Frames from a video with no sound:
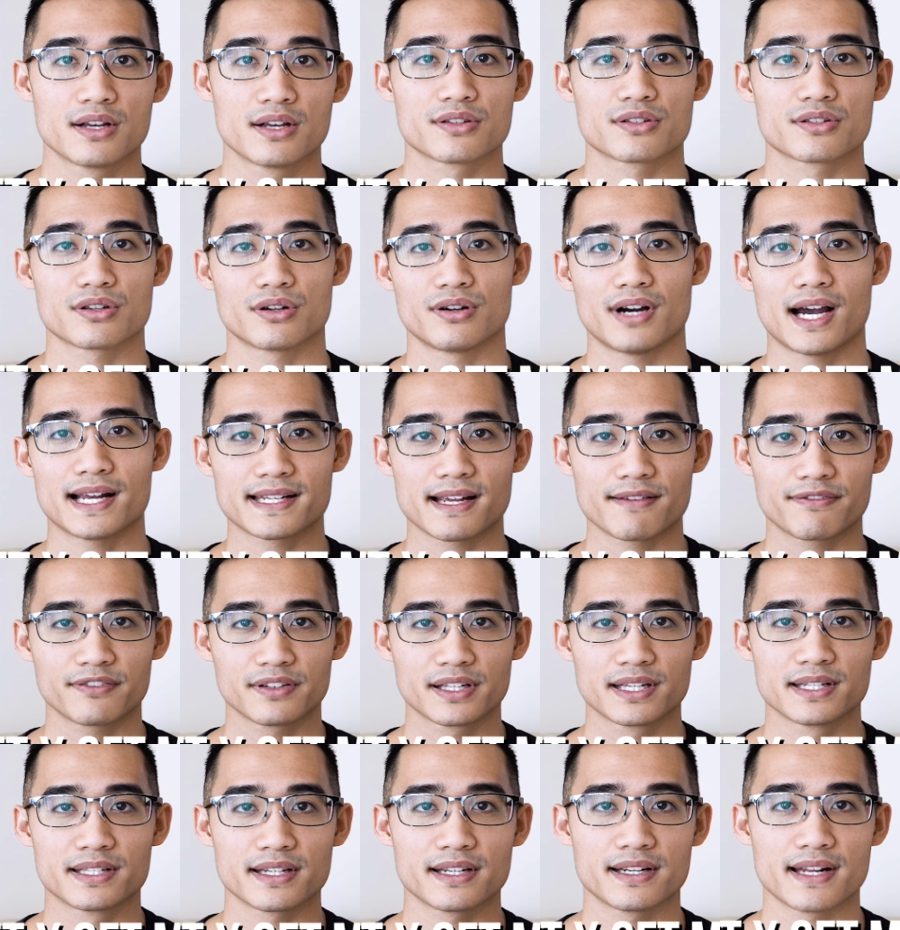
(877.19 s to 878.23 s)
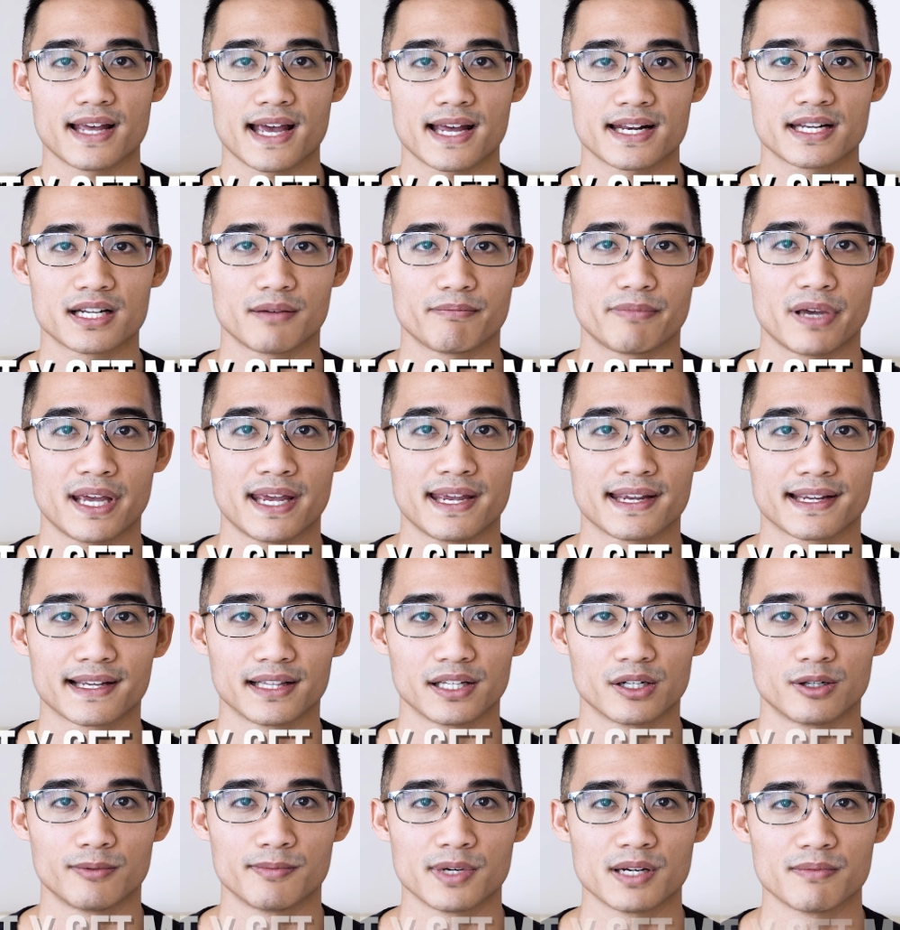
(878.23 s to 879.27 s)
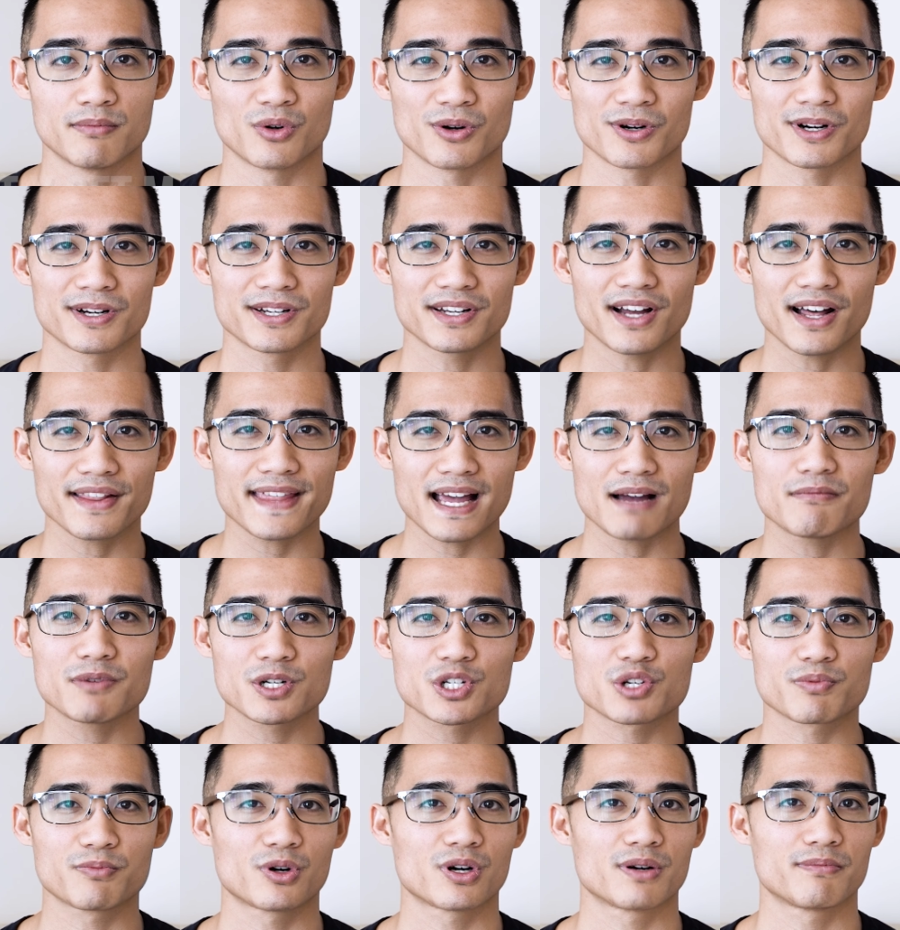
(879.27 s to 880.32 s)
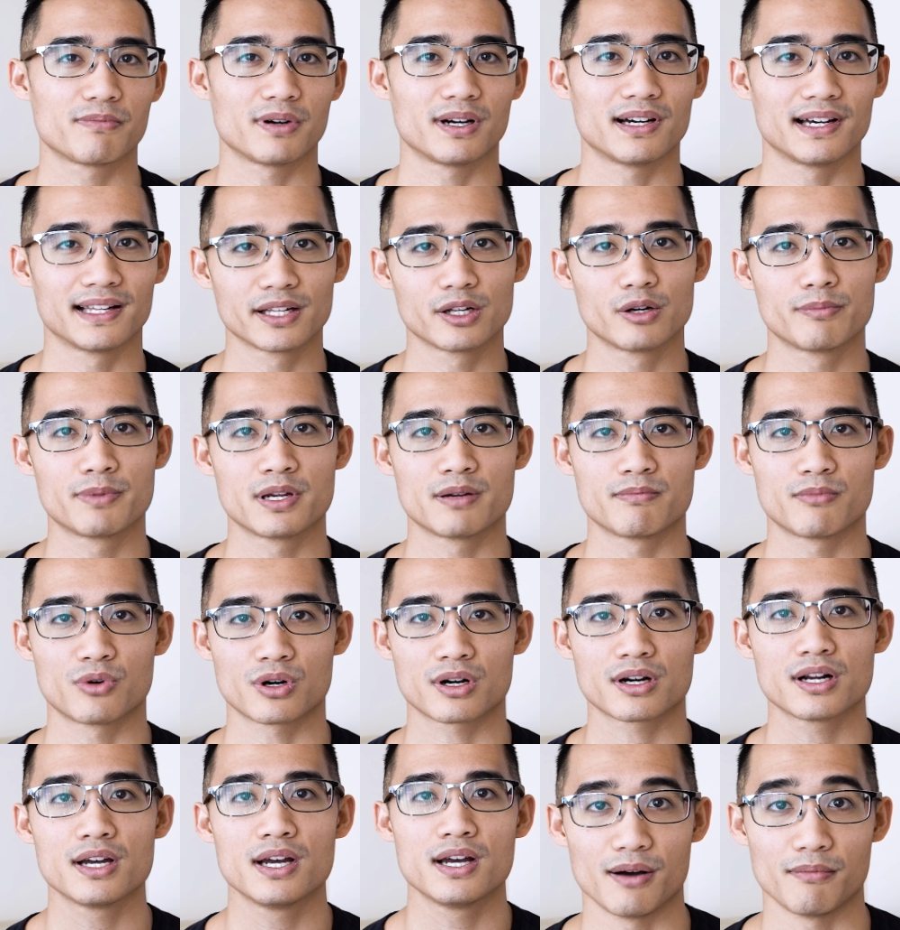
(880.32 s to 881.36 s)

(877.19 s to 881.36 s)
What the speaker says: So I definitely did end up paying a little bit more. Not that much more, but a little bit more.